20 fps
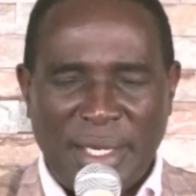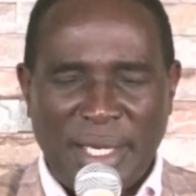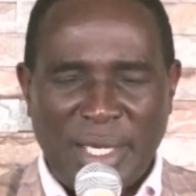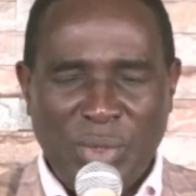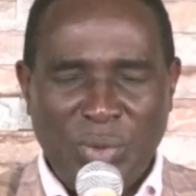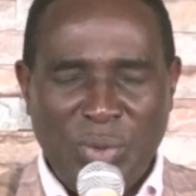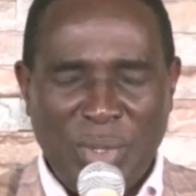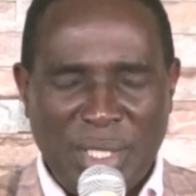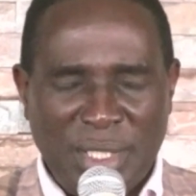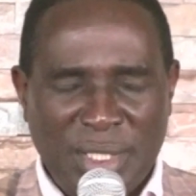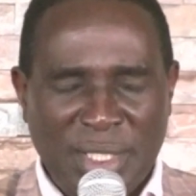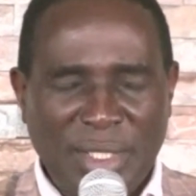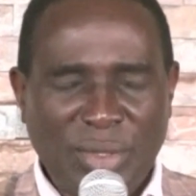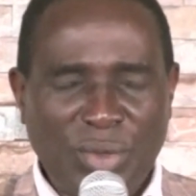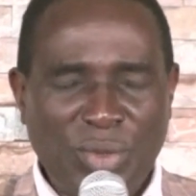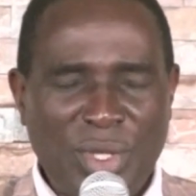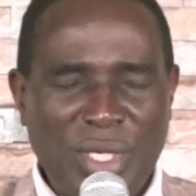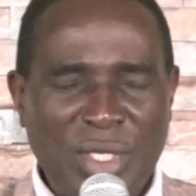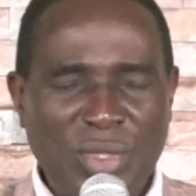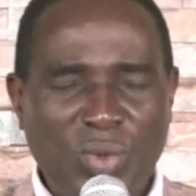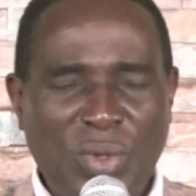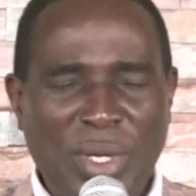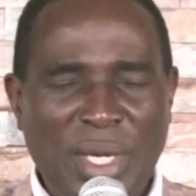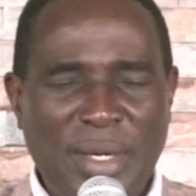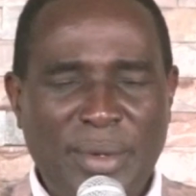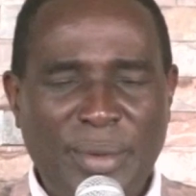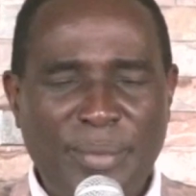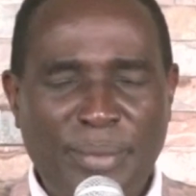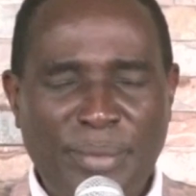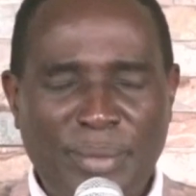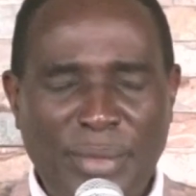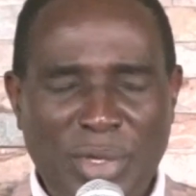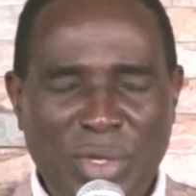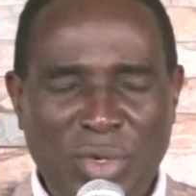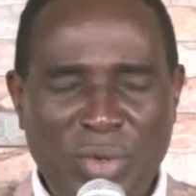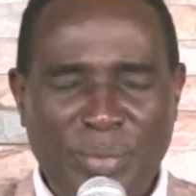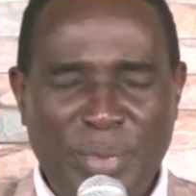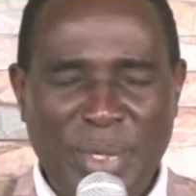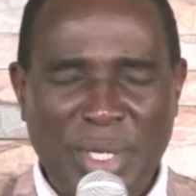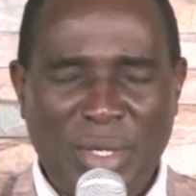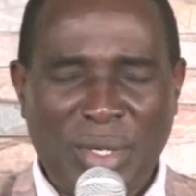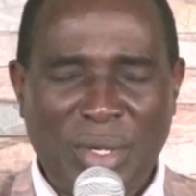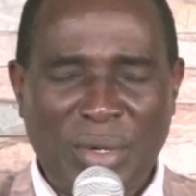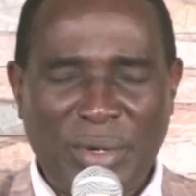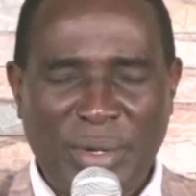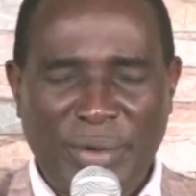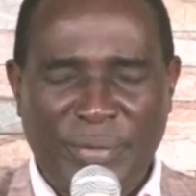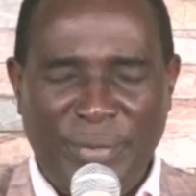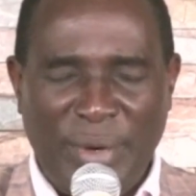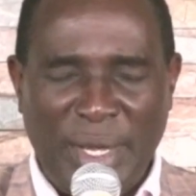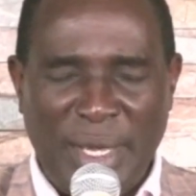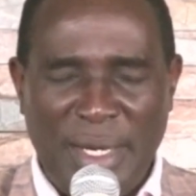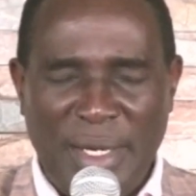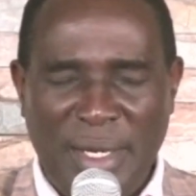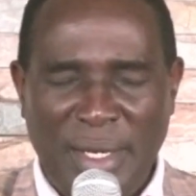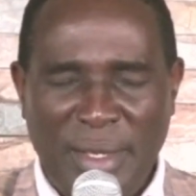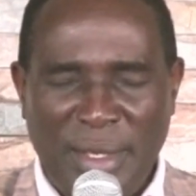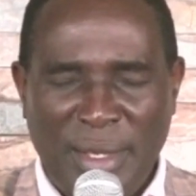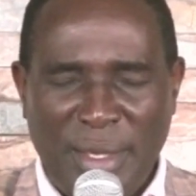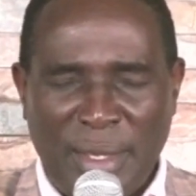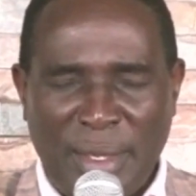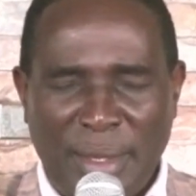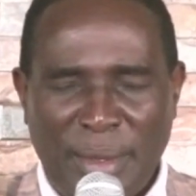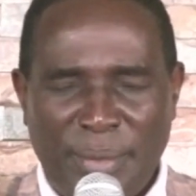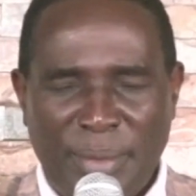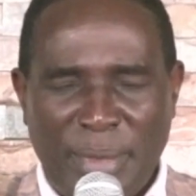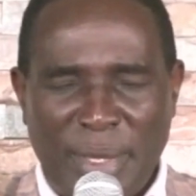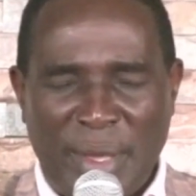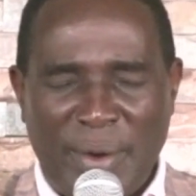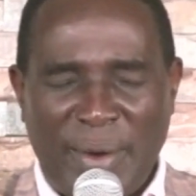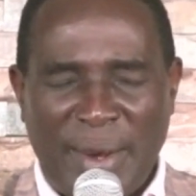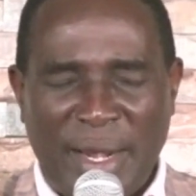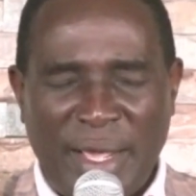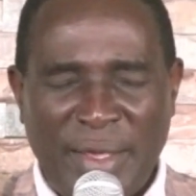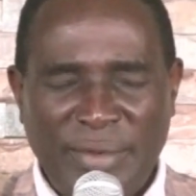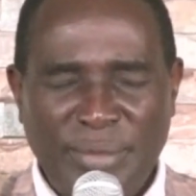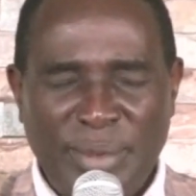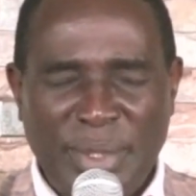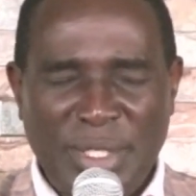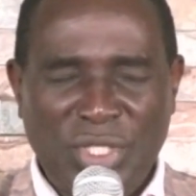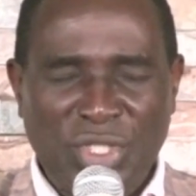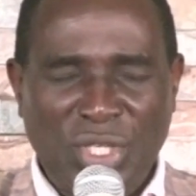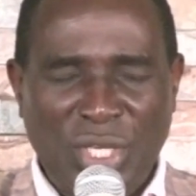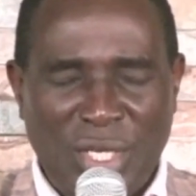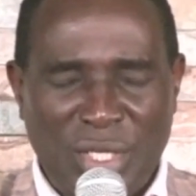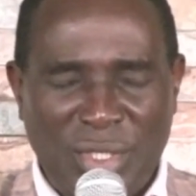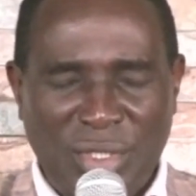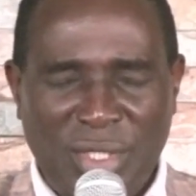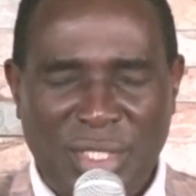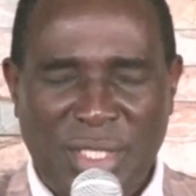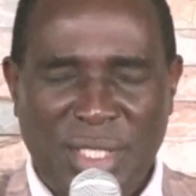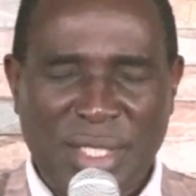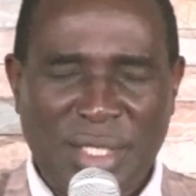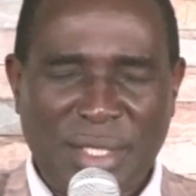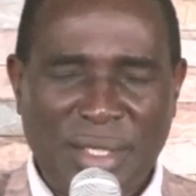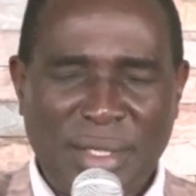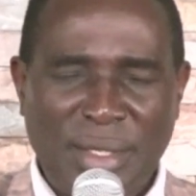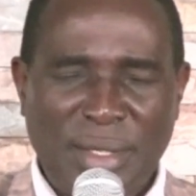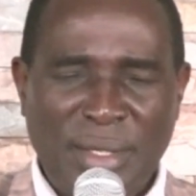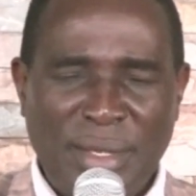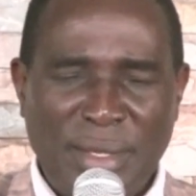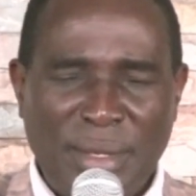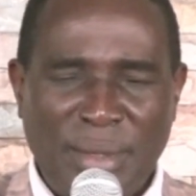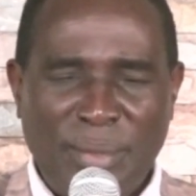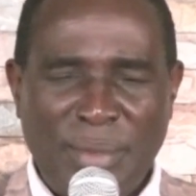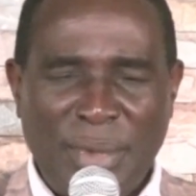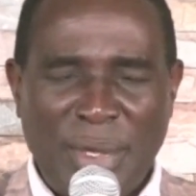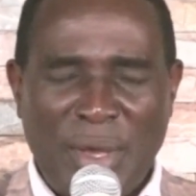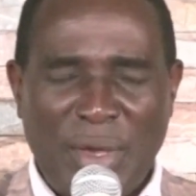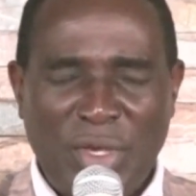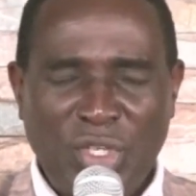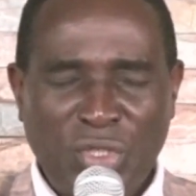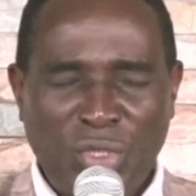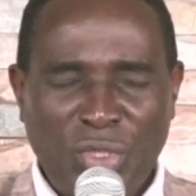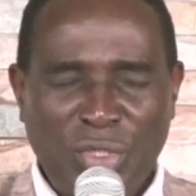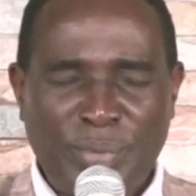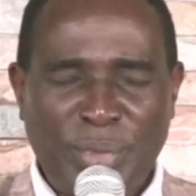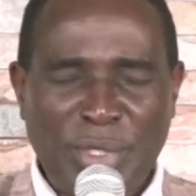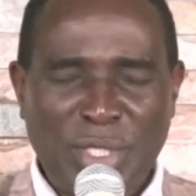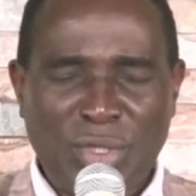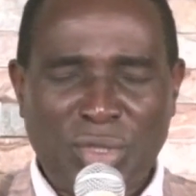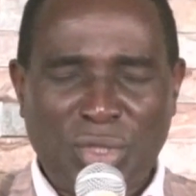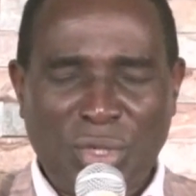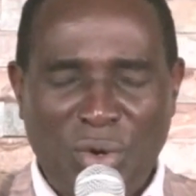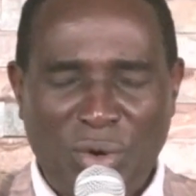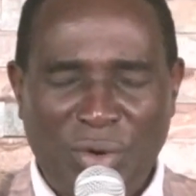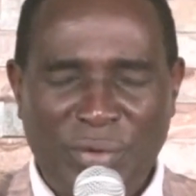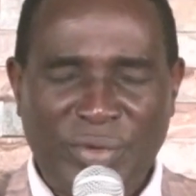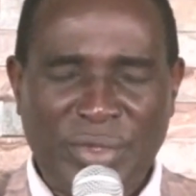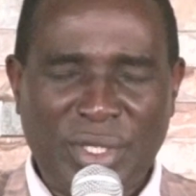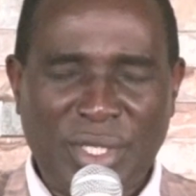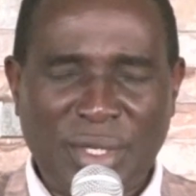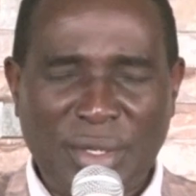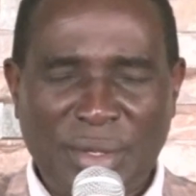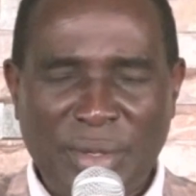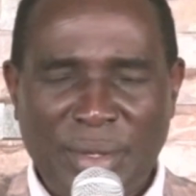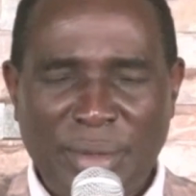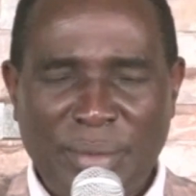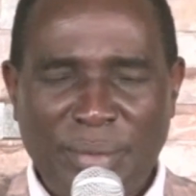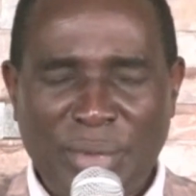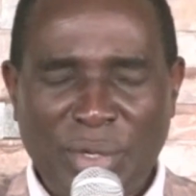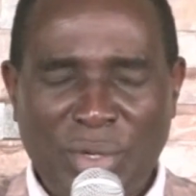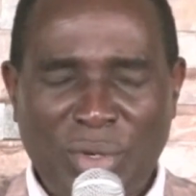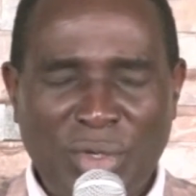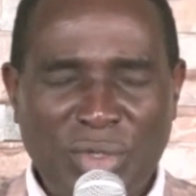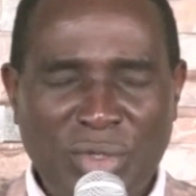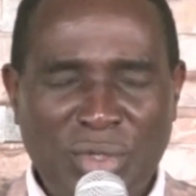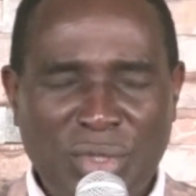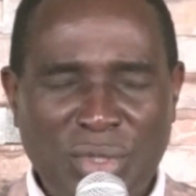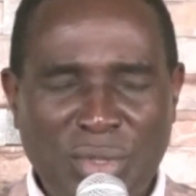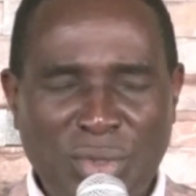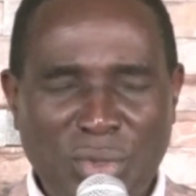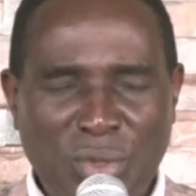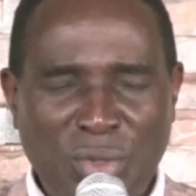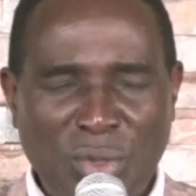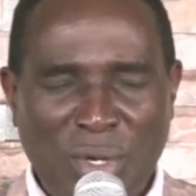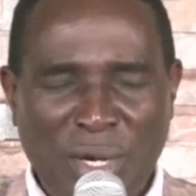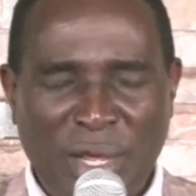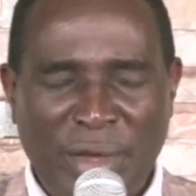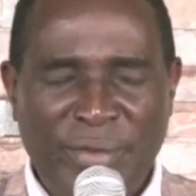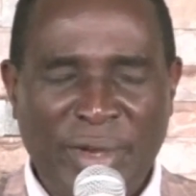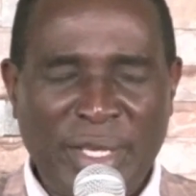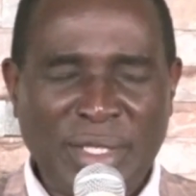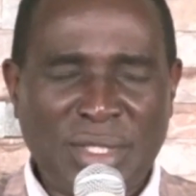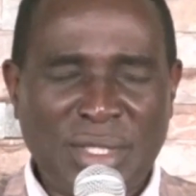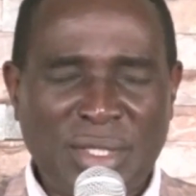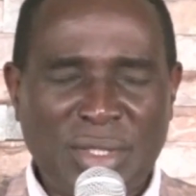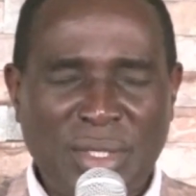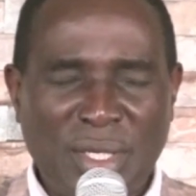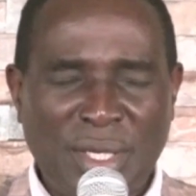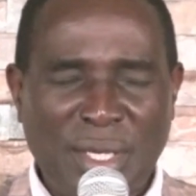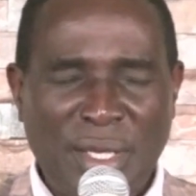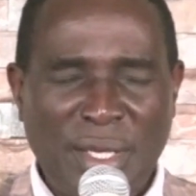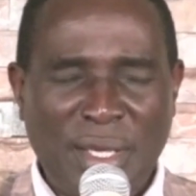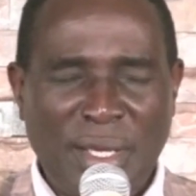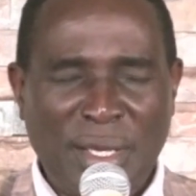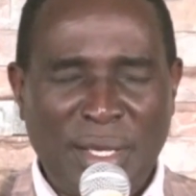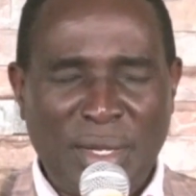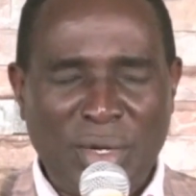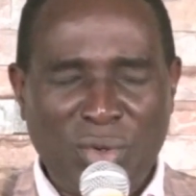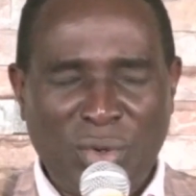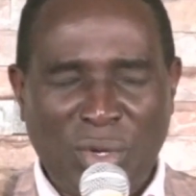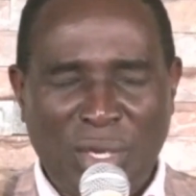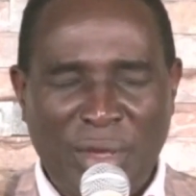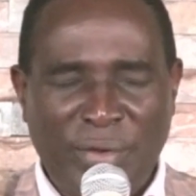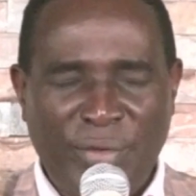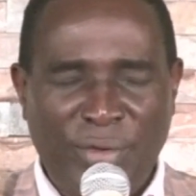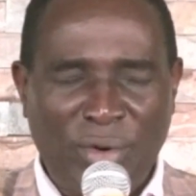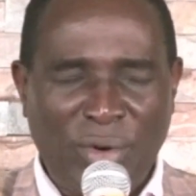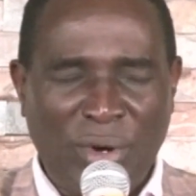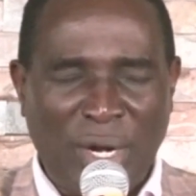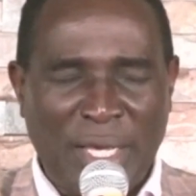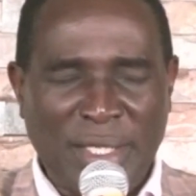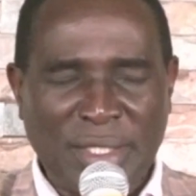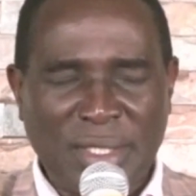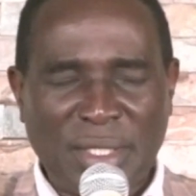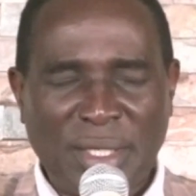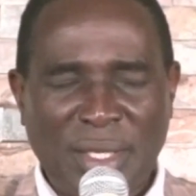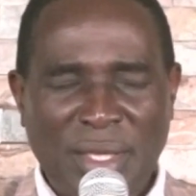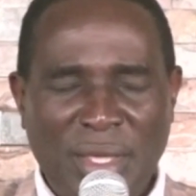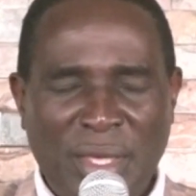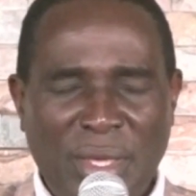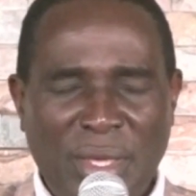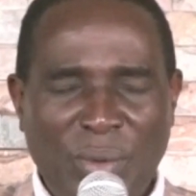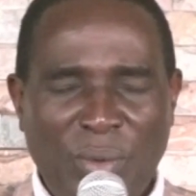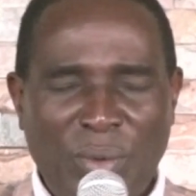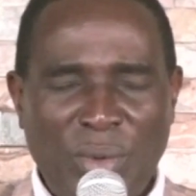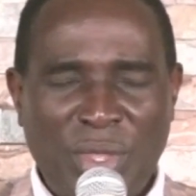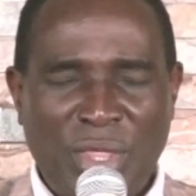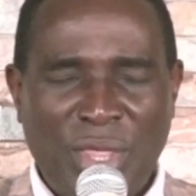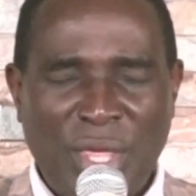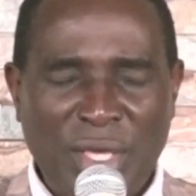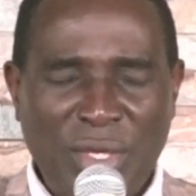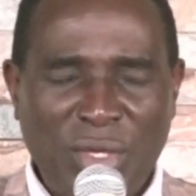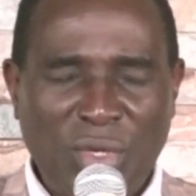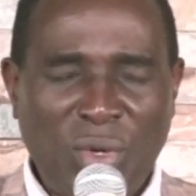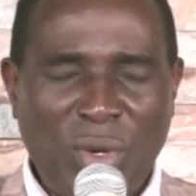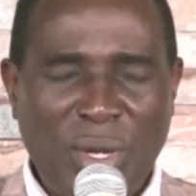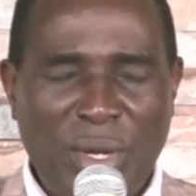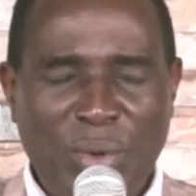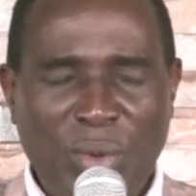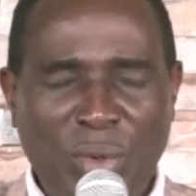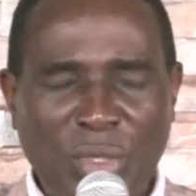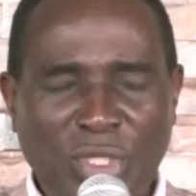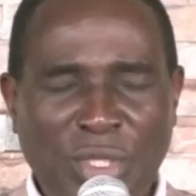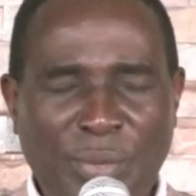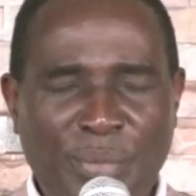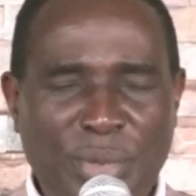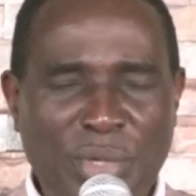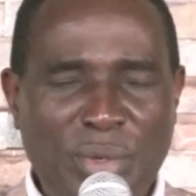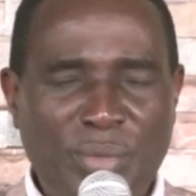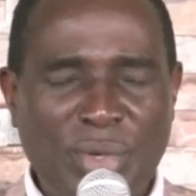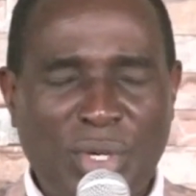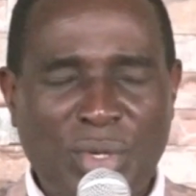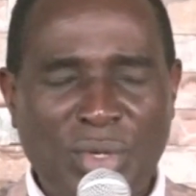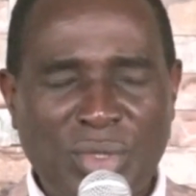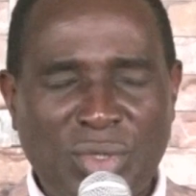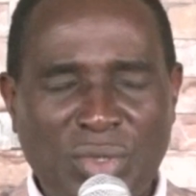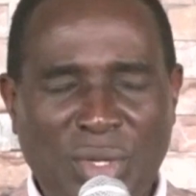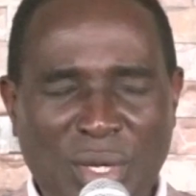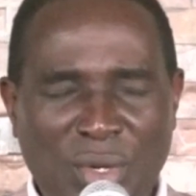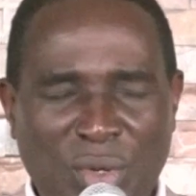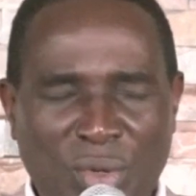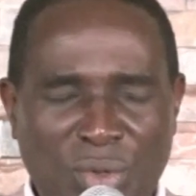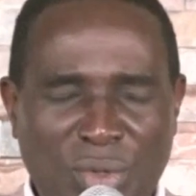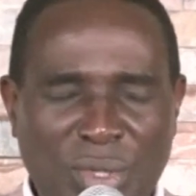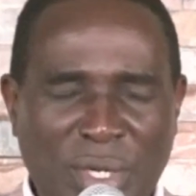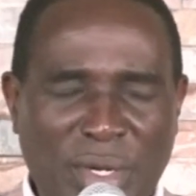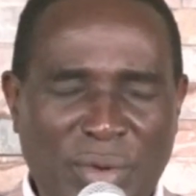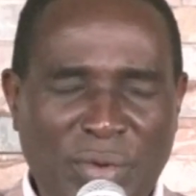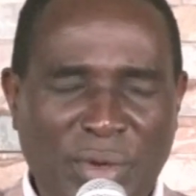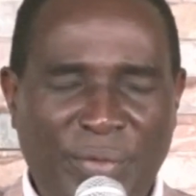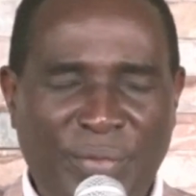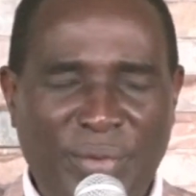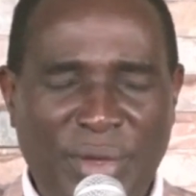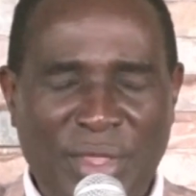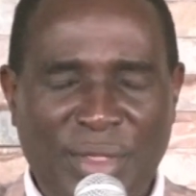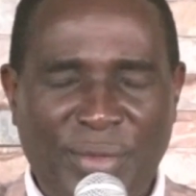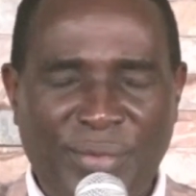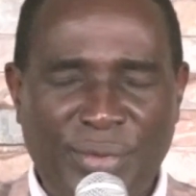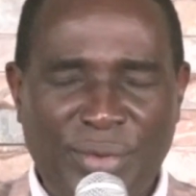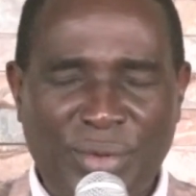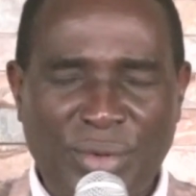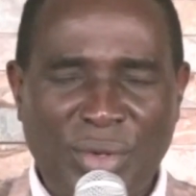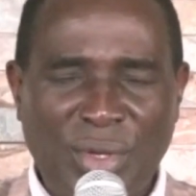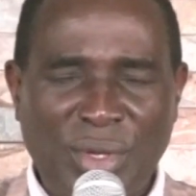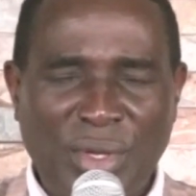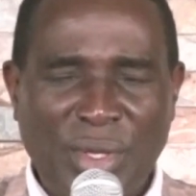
As we listen to this word, may you be glorified. May our lives be changed. May our issues be solved because you love us and you care for us. We thank you and we worship you because you are good and you are faithful.